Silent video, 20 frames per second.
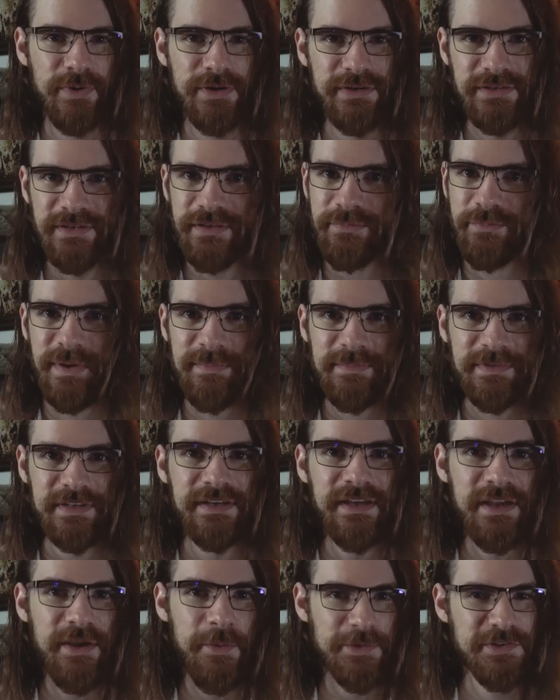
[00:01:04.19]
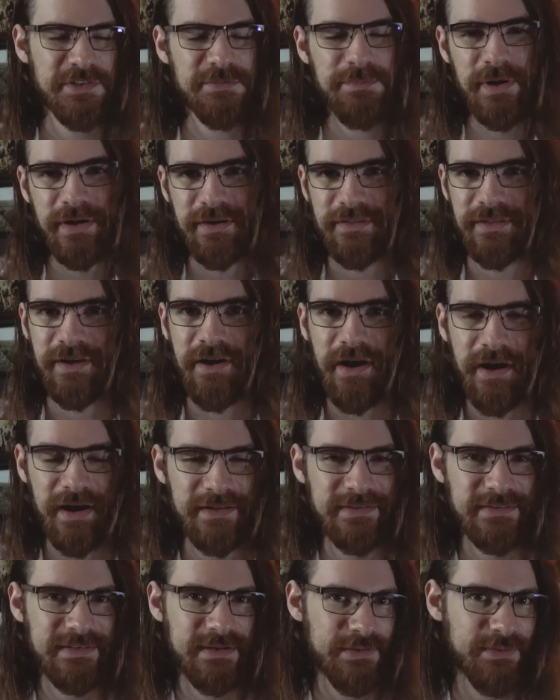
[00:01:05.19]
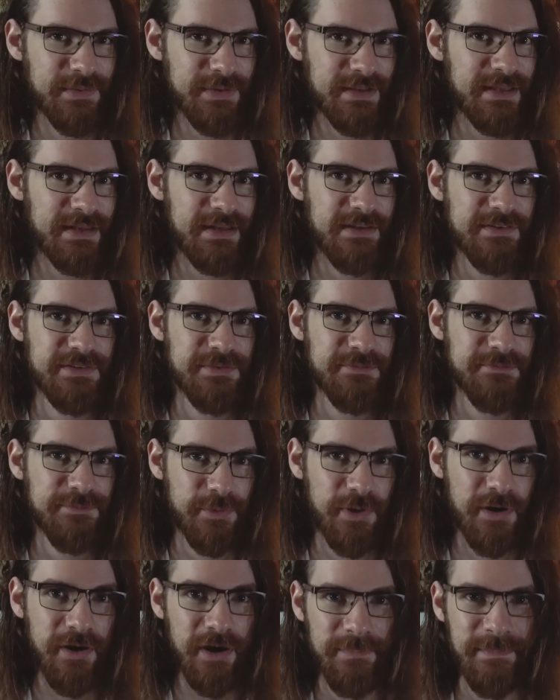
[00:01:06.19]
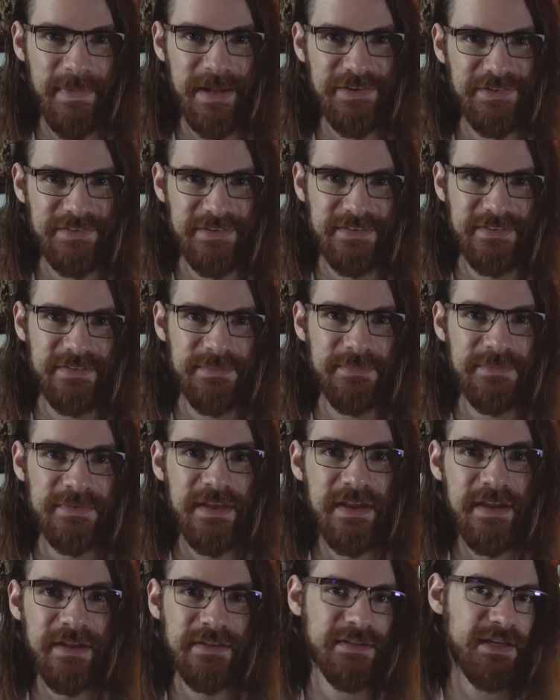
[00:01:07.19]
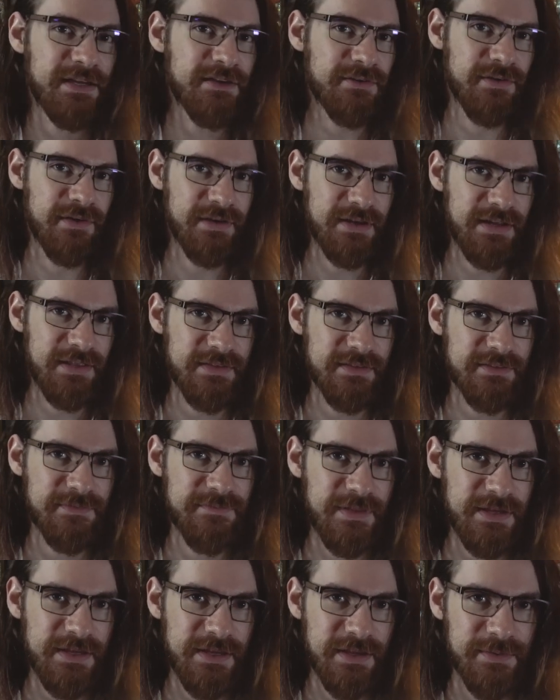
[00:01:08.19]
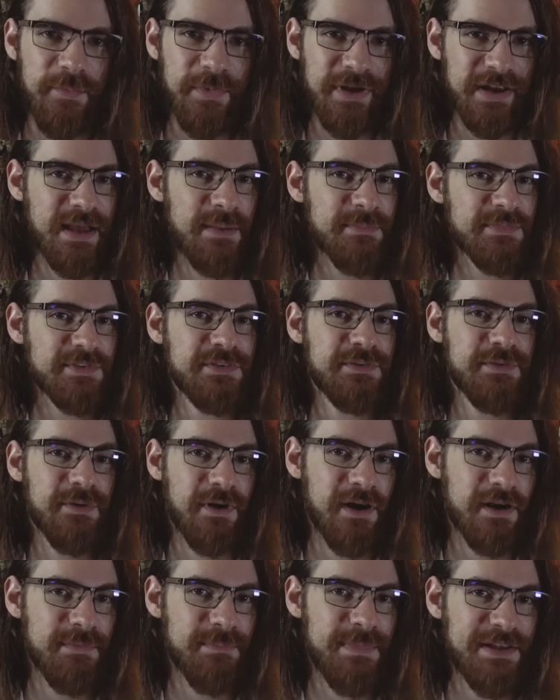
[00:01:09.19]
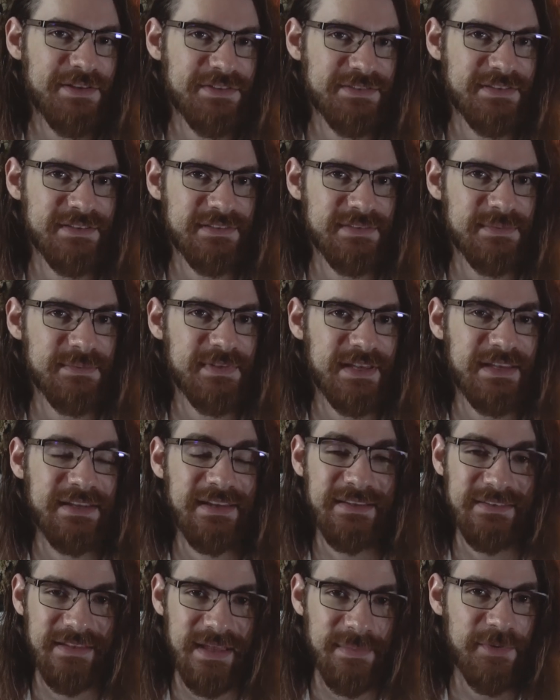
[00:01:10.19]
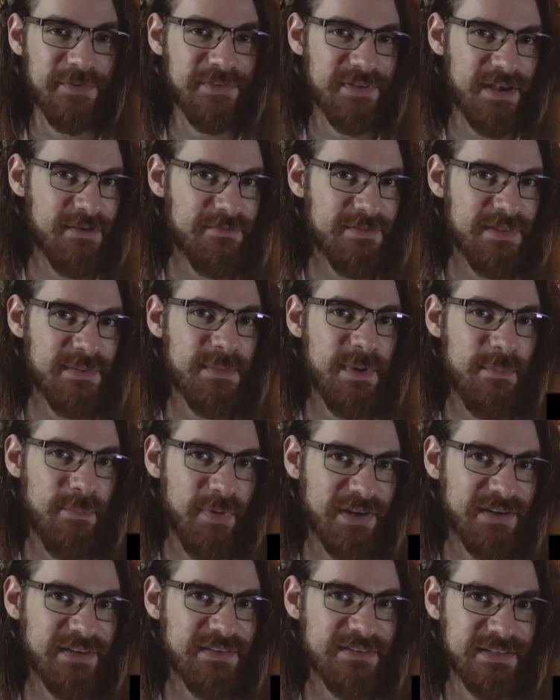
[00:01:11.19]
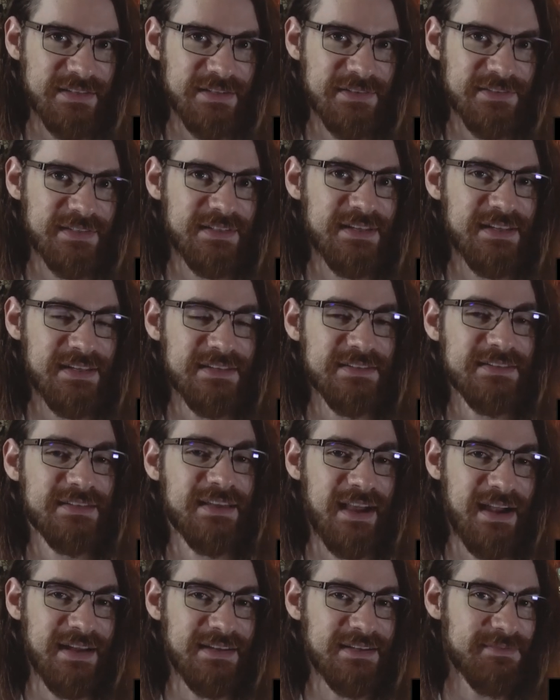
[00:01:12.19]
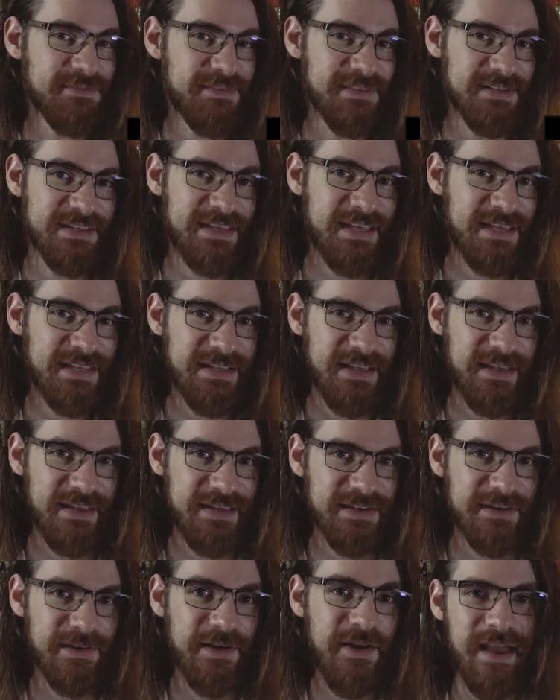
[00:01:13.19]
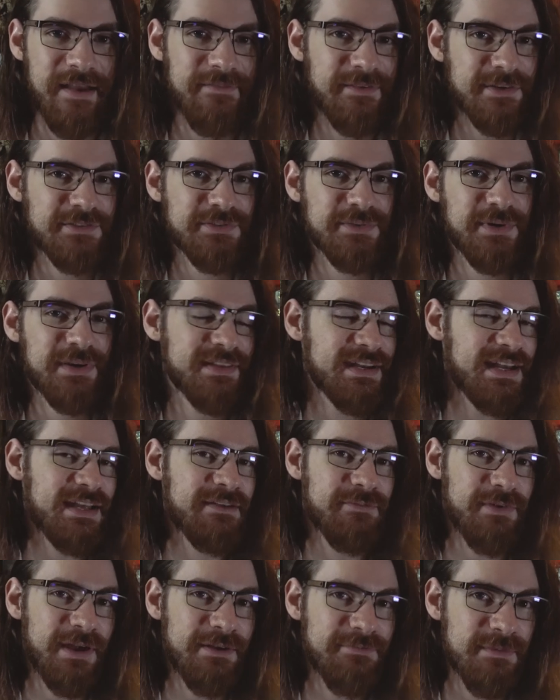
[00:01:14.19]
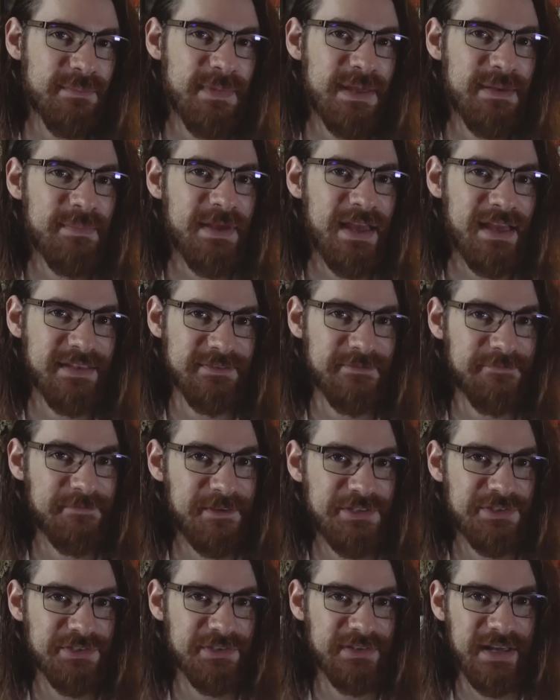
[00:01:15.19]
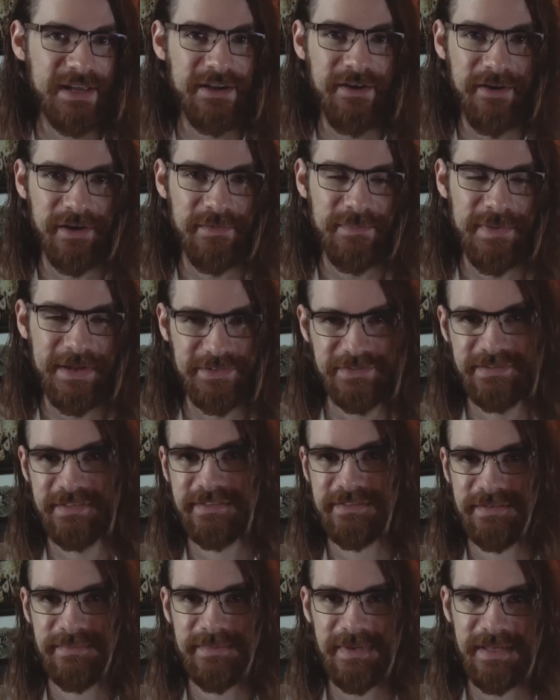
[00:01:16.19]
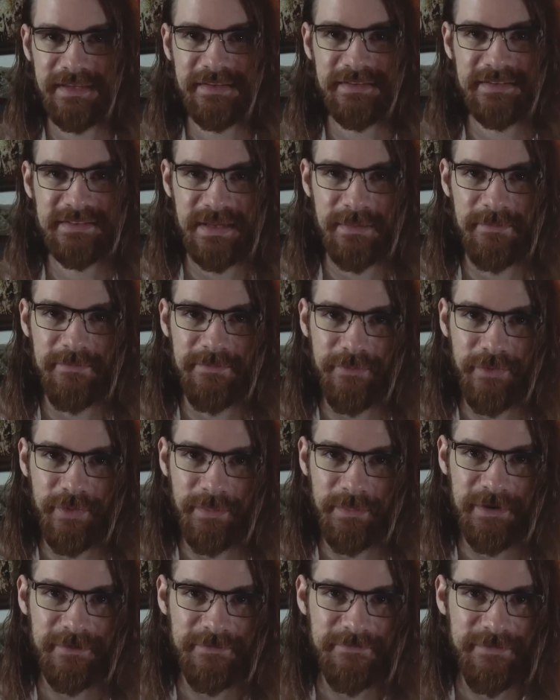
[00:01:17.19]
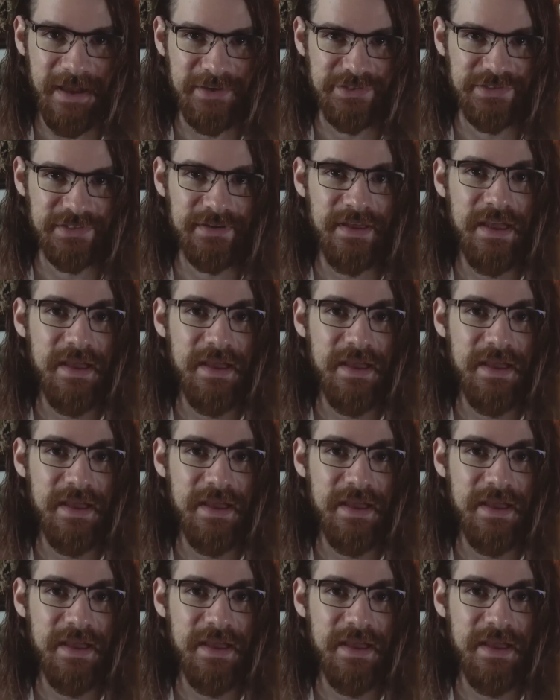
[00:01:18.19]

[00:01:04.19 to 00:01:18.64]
wonder and whimsy, which is part of the cons that I'm going to get into for hard magic systems later on in this video. When it comes to hard magic systems and examples of them, Brandon Sanderson is kind of the king here. Every story that I have read from him has featured a hard magic system in some form or fashion.